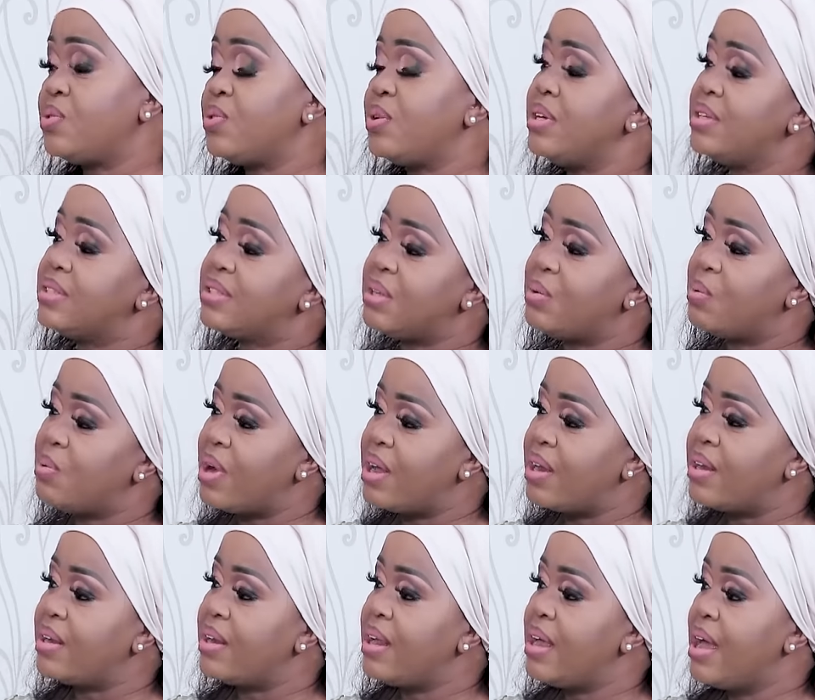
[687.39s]
He's the
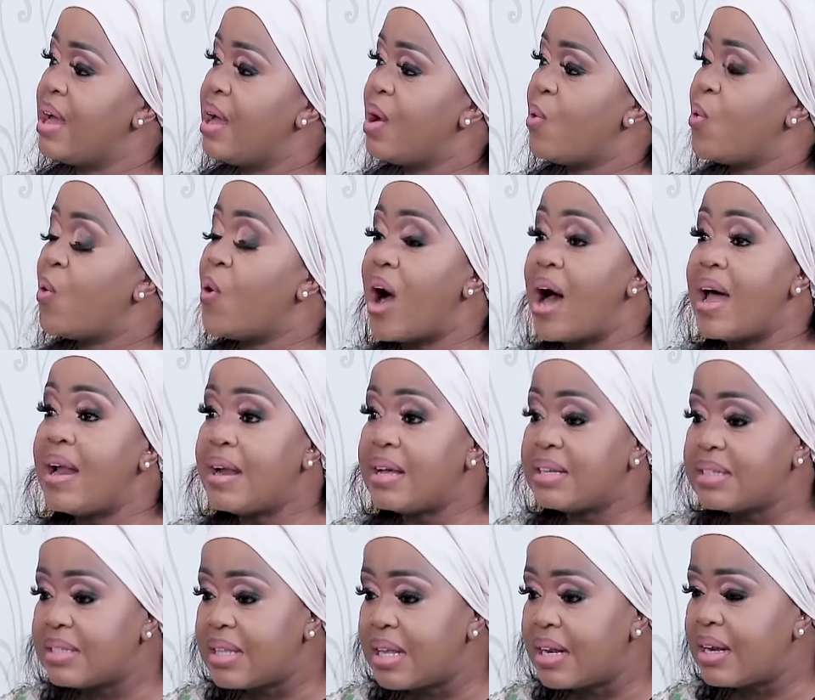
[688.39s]
one who
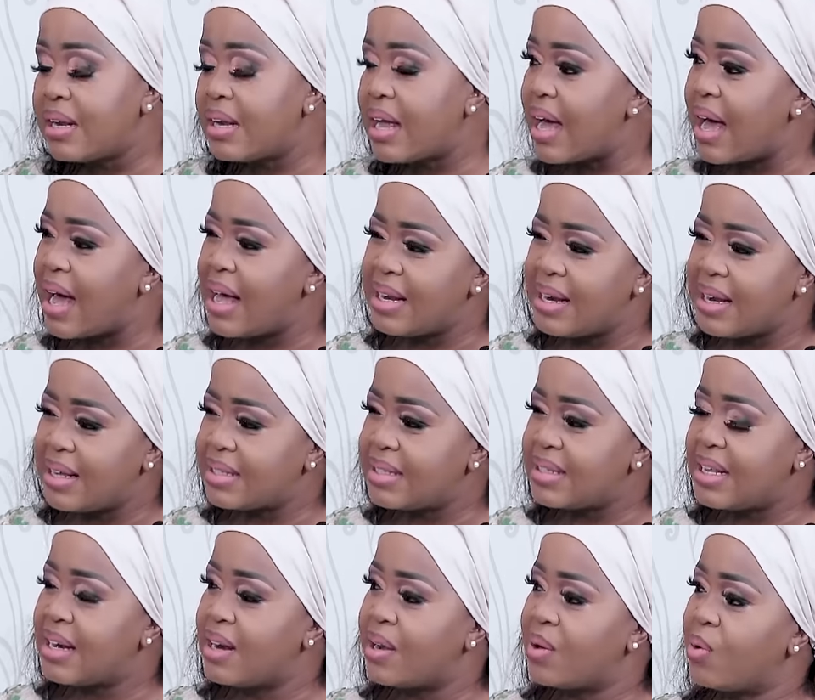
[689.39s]
understand
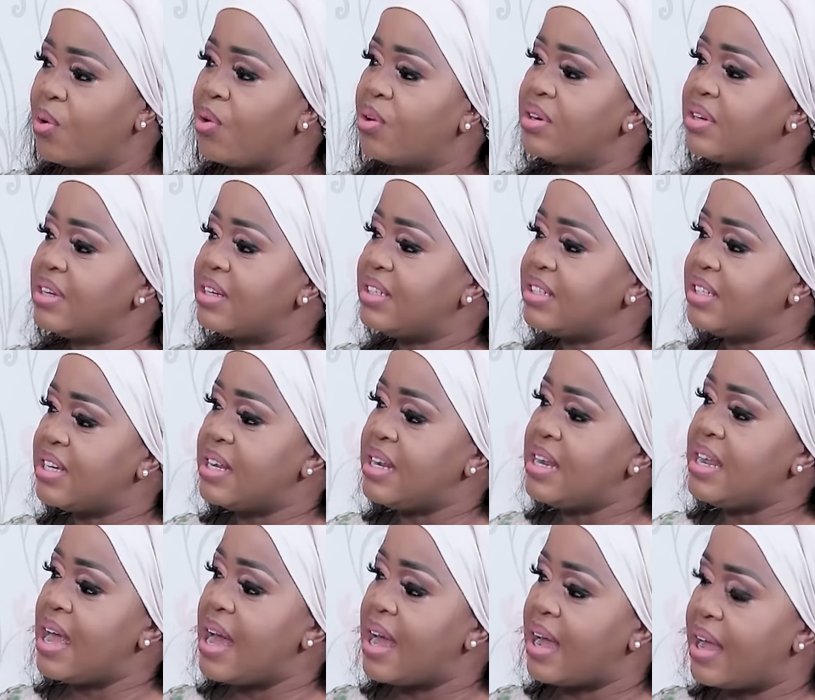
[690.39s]
all the
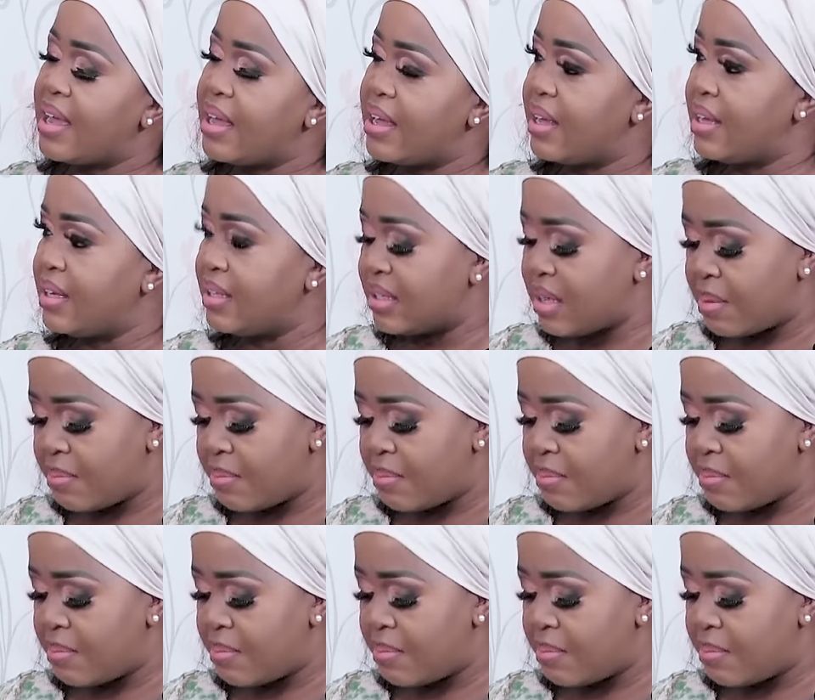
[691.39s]
journey yaka ke